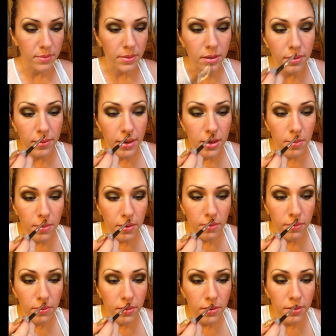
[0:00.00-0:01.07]
put it right
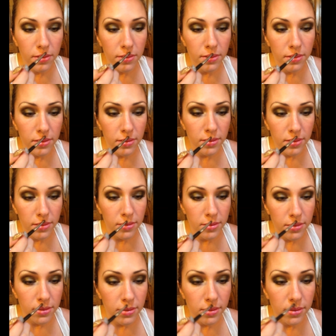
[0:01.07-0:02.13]
above
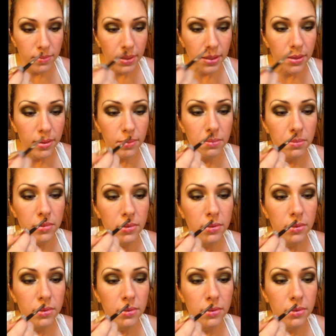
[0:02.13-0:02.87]
my lip.